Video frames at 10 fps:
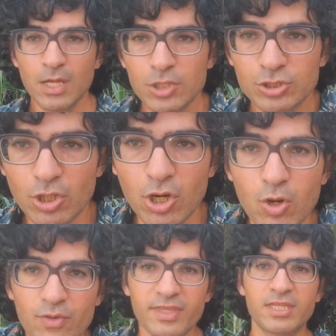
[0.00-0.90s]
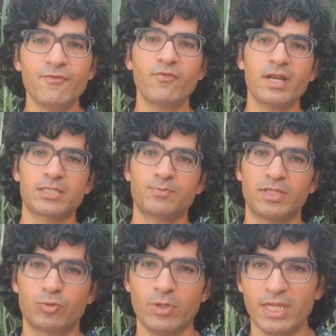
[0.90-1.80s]
So the difference
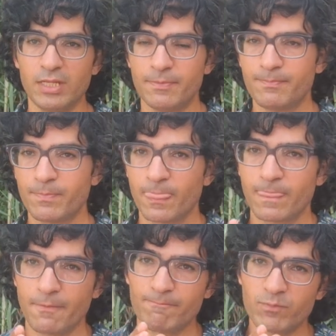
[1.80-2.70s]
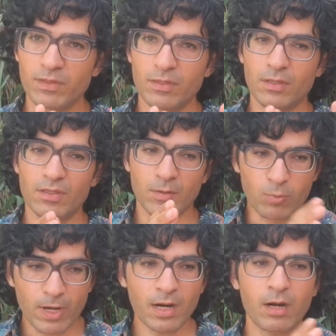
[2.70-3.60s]
between the
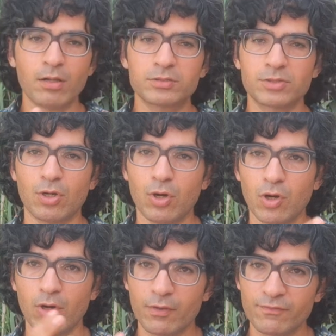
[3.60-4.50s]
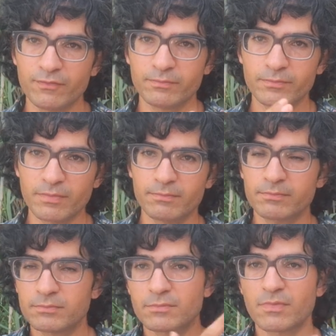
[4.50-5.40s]
world of
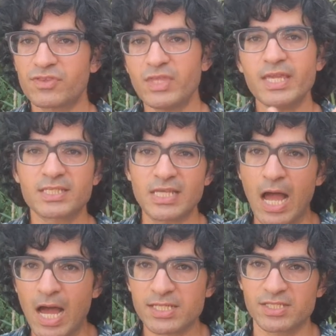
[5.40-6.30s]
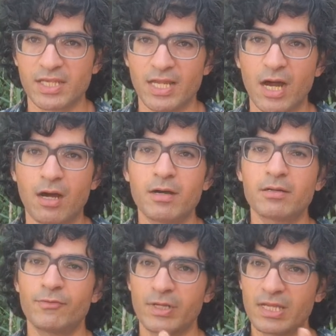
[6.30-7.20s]
things as they are,
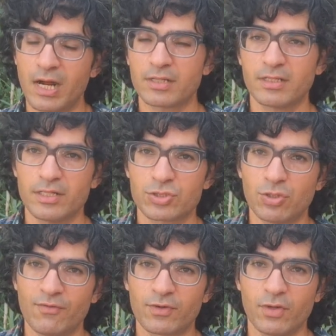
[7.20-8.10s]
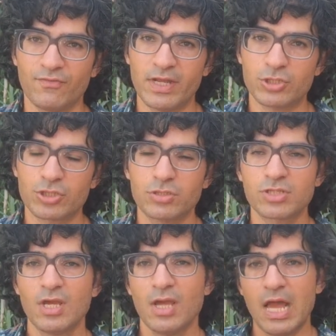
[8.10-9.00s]
regardless of conventions,
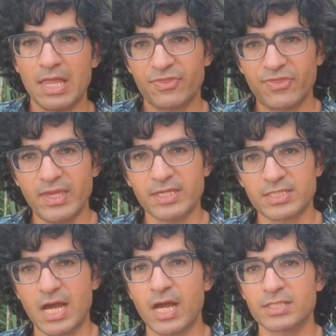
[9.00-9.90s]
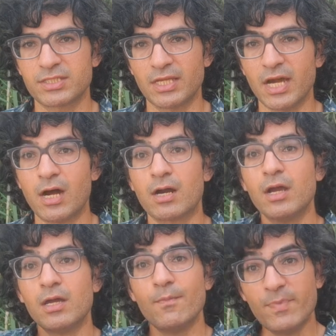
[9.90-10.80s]
and things as they are
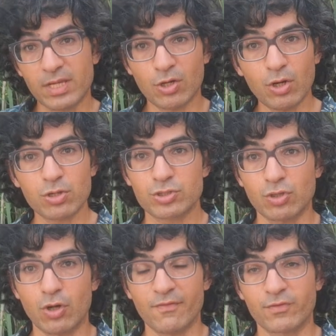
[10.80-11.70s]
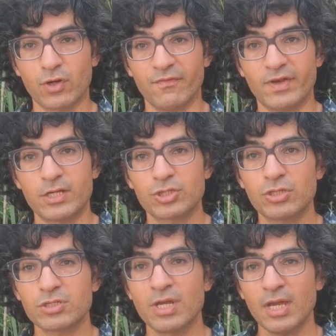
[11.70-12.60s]
because of
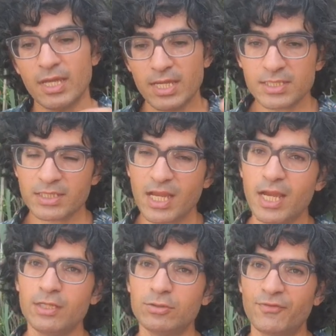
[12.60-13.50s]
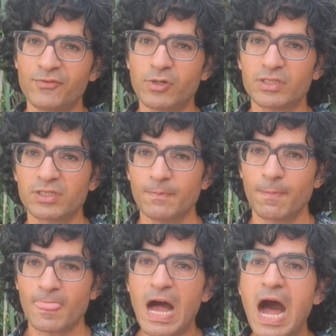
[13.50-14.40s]
conventions, is kind of what
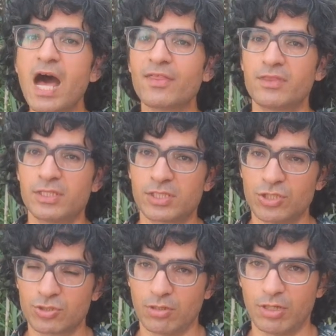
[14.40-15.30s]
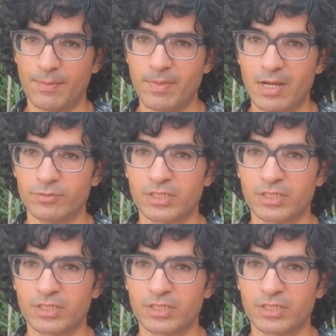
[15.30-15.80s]
this is all about